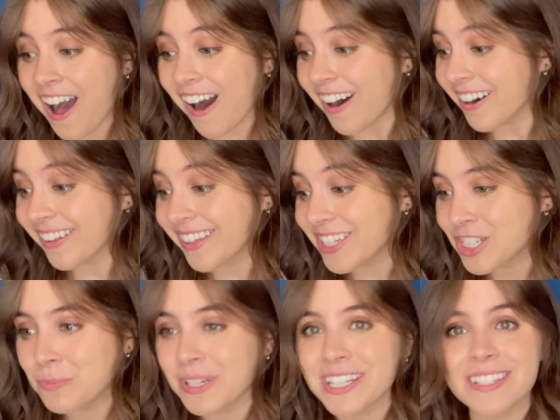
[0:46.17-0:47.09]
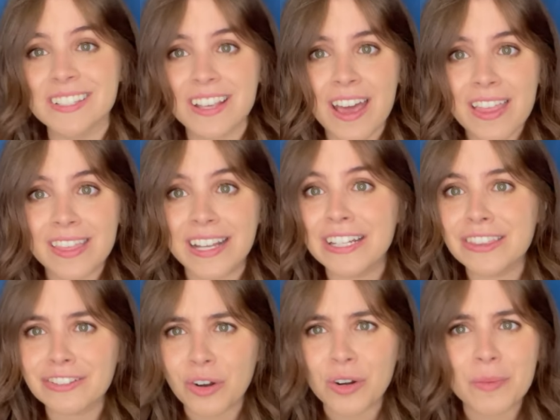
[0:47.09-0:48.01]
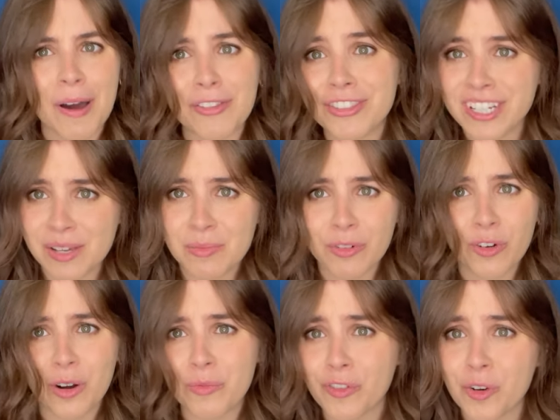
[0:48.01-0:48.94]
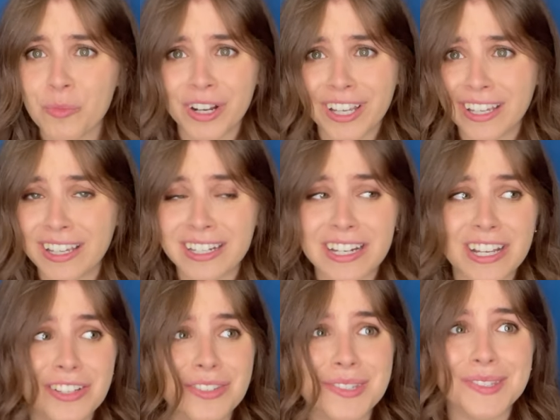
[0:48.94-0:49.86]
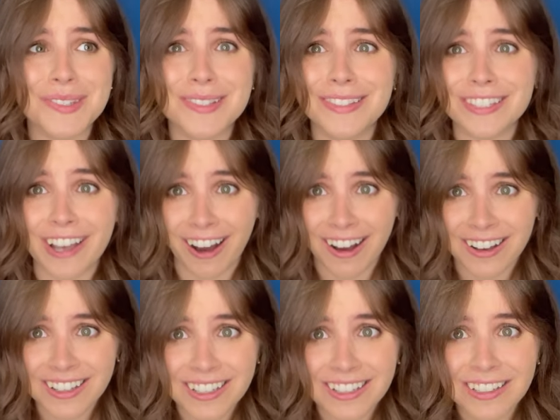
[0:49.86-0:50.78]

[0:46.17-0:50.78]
on a leash because they'd thrown him out the day before for bringing in his dog.